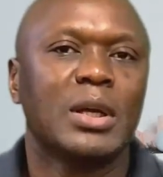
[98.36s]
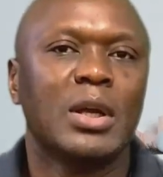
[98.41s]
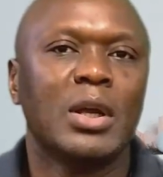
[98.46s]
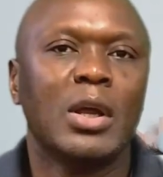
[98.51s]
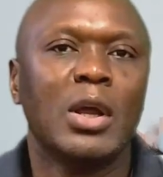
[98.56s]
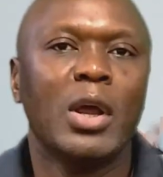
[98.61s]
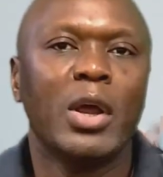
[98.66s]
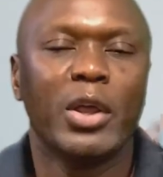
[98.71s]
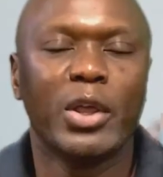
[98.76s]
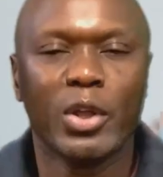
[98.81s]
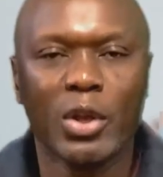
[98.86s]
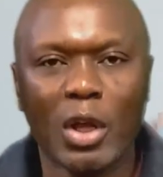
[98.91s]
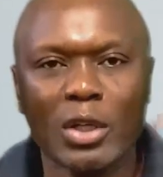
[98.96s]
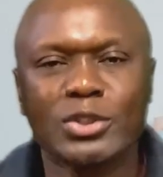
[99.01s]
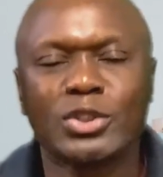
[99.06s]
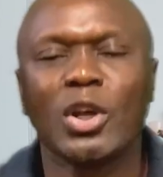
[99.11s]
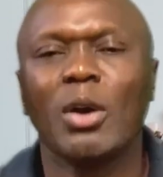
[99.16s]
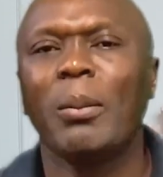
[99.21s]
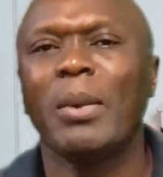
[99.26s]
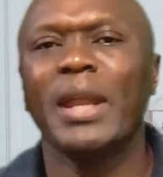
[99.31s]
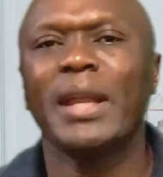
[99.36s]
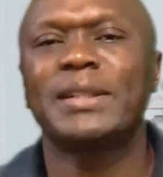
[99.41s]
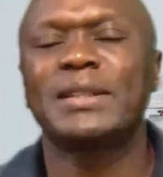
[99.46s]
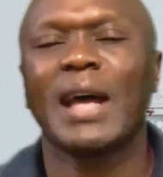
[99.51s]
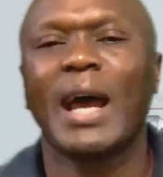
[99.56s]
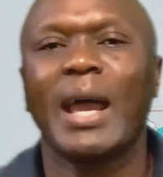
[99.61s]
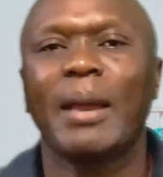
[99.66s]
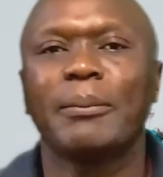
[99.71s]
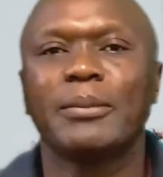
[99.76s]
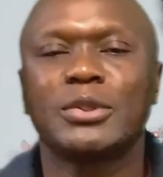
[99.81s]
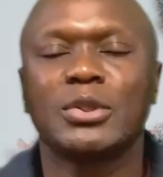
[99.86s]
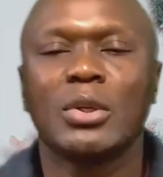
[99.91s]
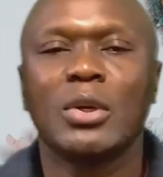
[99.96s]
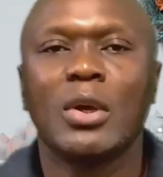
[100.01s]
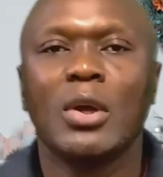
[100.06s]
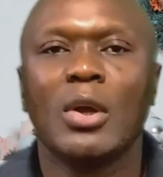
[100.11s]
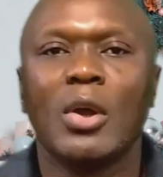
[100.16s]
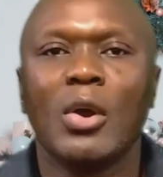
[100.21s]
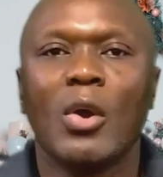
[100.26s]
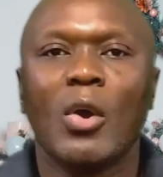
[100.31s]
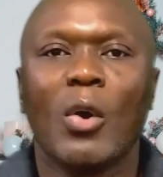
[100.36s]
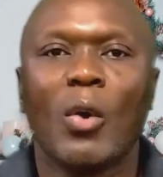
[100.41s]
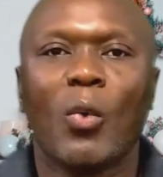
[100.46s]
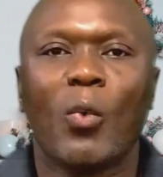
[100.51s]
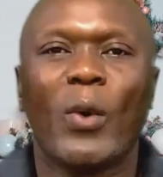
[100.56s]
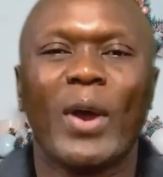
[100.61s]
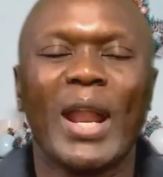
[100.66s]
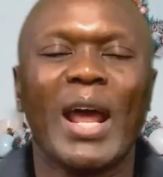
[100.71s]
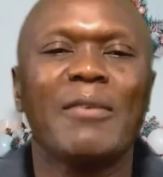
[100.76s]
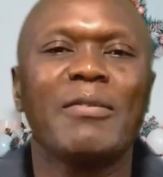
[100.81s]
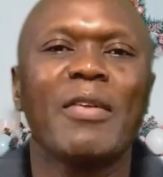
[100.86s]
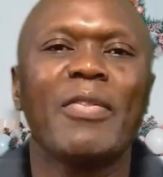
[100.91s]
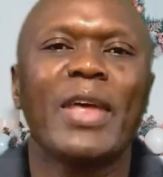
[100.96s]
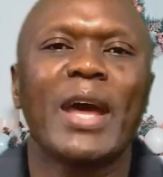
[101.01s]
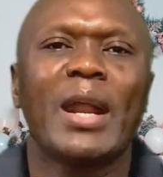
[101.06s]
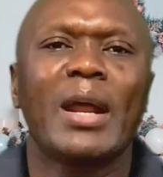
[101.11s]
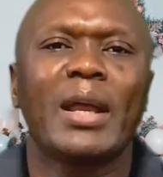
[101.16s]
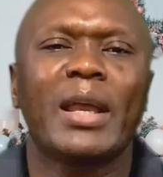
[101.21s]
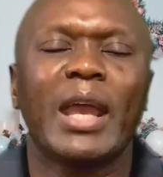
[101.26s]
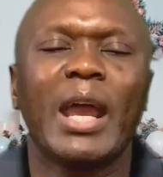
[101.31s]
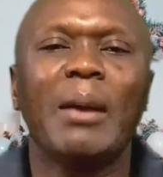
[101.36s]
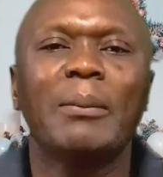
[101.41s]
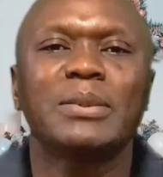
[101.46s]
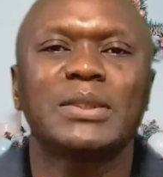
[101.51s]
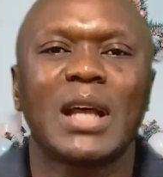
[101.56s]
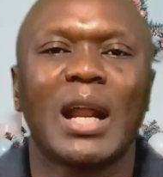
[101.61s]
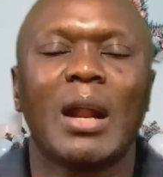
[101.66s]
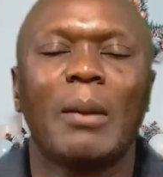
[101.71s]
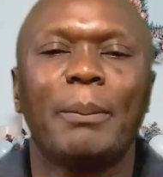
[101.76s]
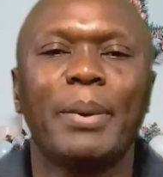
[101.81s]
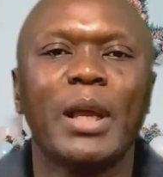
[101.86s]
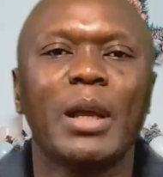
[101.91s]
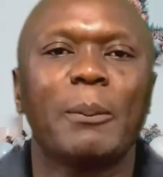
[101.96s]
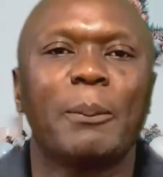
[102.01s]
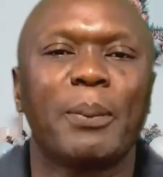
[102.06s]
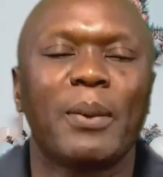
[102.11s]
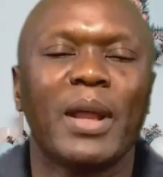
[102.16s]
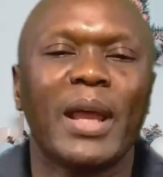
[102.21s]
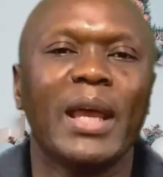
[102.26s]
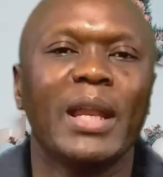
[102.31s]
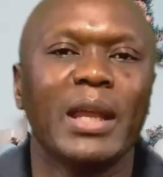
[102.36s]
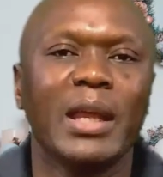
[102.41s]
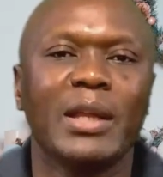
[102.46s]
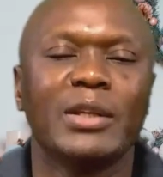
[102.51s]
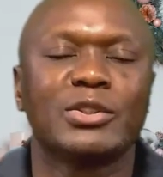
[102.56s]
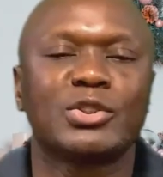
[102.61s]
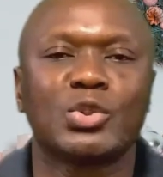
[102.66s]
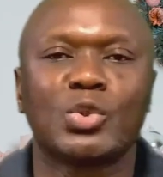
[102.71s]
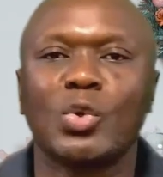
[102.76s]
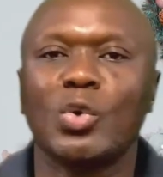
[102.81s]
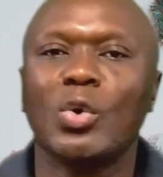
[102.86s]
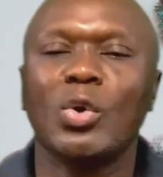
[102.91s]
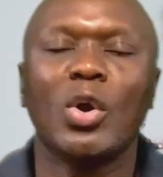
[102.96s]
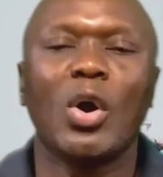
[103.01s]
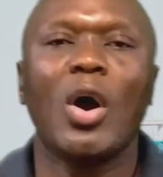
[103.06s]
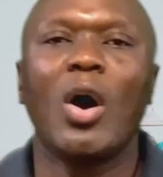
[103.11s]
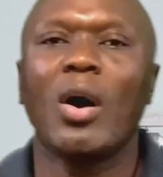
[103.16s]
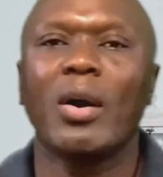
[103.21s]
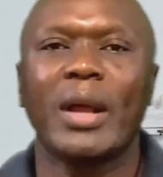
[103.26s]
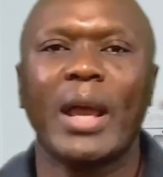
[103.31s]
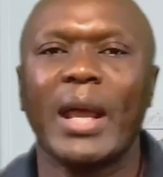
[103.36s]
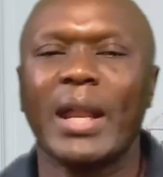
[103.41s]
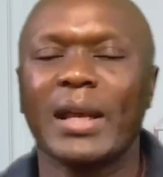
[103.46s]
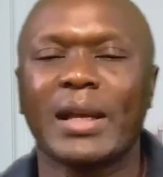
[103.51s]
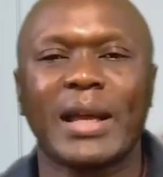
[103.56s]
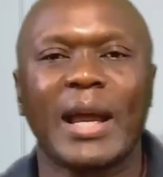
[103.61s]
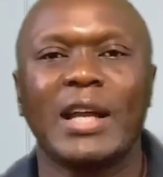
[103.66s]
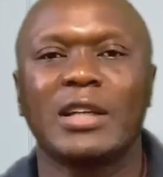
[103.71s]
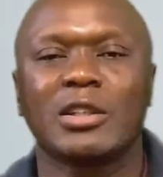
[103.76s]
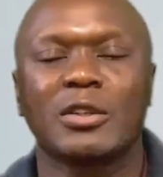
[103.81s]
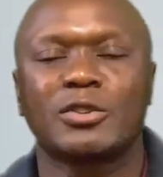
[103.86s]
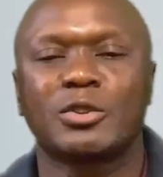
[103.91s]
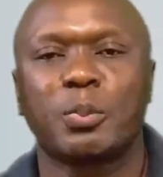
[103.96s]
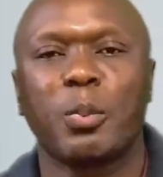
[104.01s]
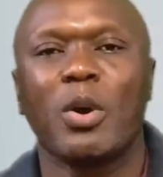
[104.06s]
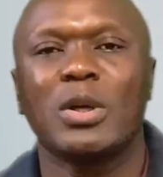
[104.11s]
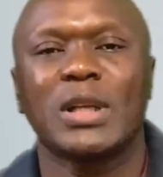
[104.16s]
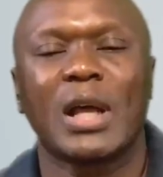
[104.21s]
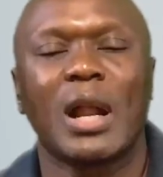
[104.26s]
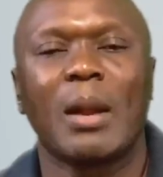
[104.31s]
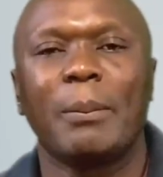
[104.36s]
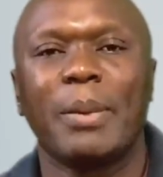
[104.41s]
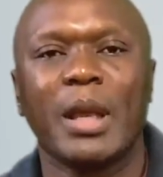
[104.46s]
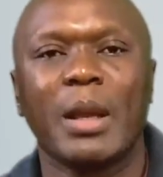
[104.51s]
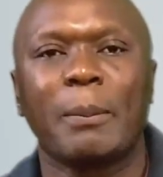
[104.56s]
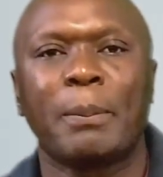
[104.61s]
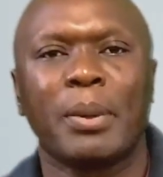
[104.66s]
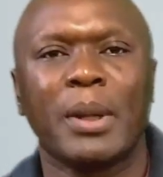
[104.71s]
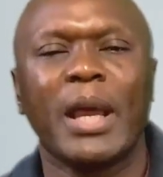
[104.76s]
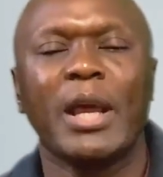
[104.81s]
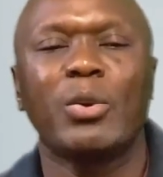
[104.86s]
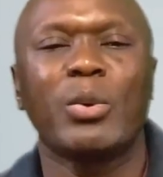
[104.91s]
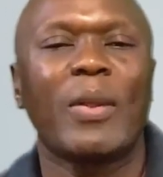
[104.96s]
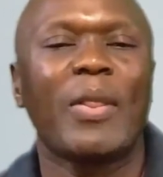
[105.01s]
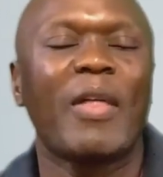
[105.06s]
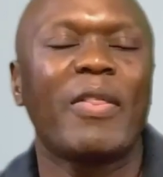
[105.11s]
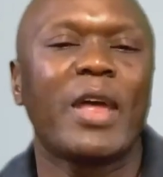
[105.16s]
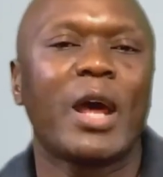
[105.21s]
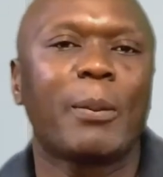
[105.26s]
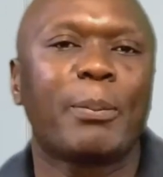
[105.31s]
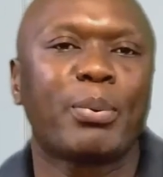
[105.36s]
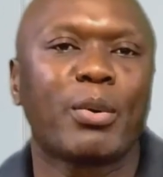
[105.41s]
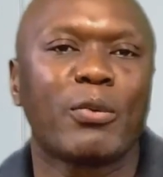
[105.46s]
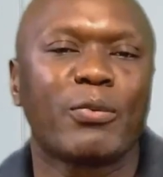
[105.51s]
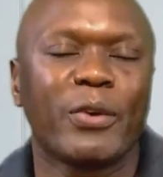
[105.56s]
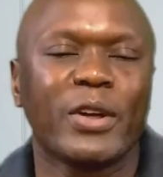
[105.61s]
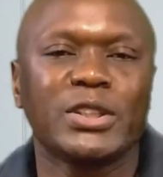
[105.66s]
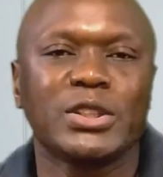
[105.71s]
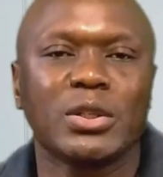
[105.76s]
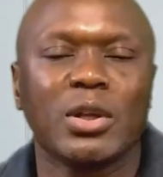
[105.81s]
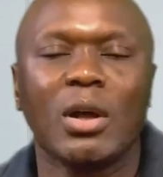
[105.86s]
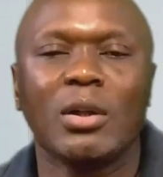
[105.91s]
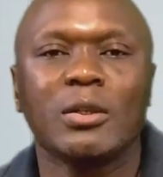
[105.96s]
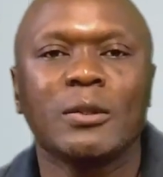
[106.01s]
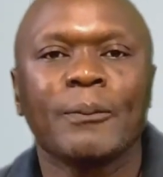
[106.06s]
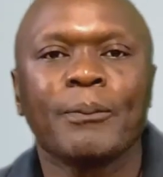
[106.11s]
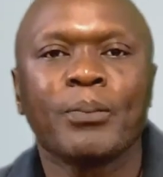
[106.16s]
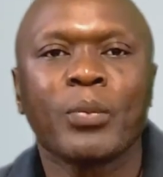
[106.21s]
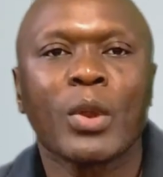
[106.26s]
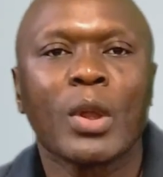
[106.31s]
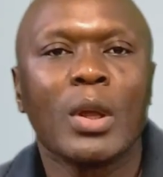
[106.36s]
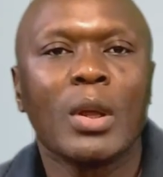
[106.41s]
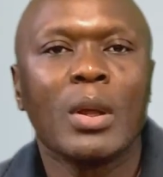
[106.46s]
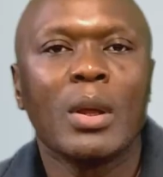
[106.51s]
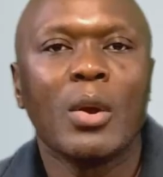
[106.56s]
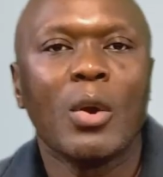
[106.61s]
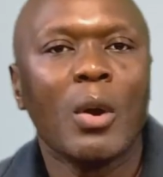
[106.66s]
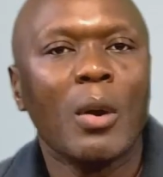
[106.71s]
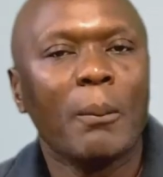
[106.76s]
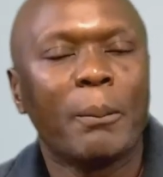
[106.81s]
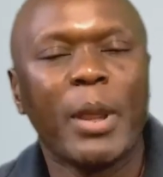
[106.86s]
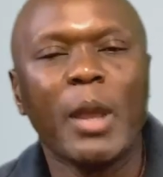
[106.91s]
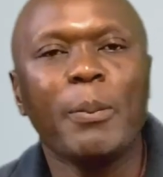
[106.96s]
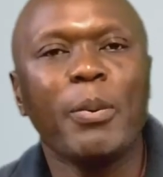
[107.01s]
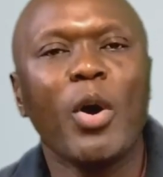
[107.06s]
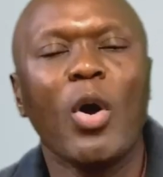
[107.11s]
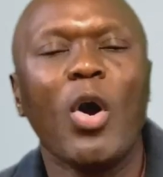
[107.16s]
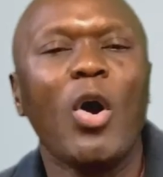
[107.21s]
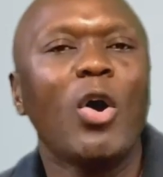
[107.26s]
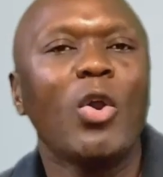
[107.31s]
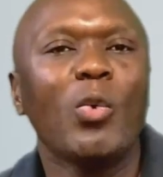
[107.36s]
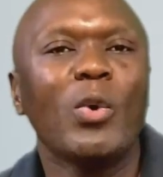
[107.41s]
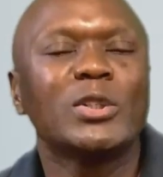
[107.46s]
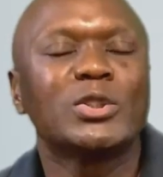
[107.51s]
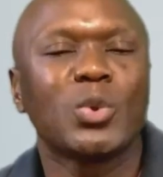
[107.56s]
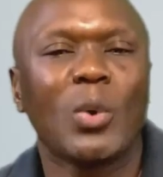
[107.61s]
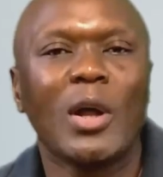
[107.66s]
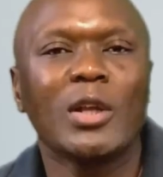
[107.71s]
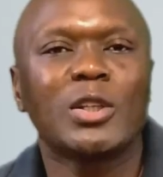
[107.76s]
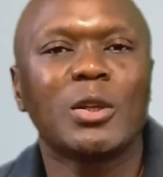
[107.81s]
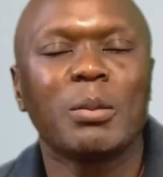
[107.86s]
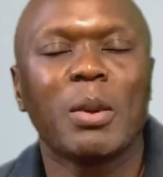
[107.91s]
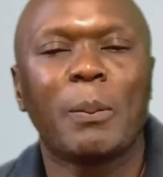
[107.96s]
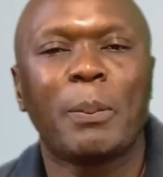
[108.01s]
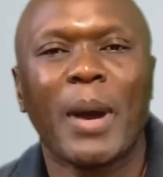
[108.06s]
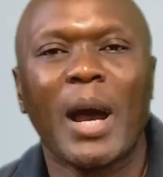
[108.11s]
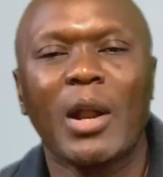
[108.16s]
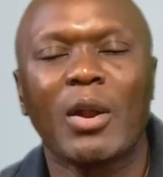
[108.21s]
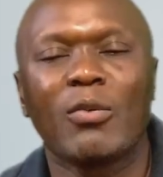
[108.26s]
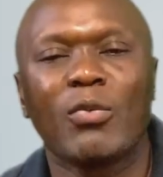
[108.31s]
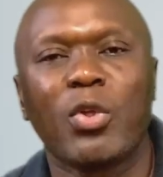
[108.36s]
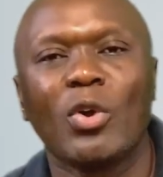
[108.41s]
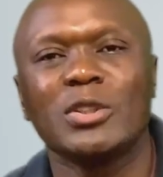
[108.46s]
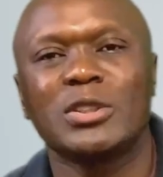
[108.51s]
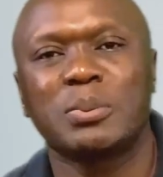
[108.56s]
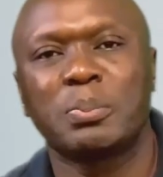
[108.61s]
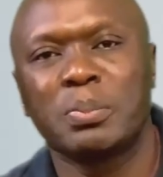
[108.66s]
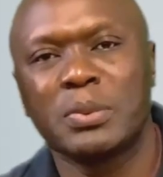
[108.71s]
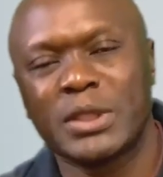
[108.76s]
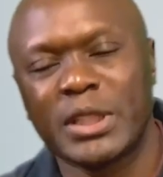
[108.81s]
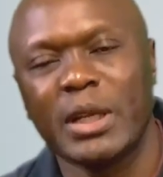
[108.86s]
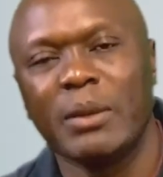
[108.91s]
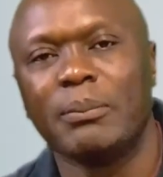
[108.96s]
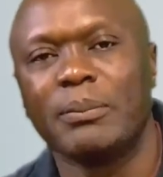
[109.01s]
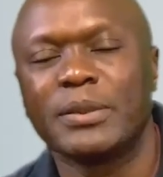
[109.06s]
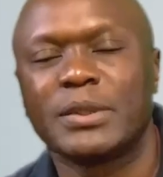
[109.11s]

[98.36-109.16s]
You know, so many times, whenever there are games that are being played in school or any kinds of sports that are being played, whether they are professionals, people always want to be part of those teams.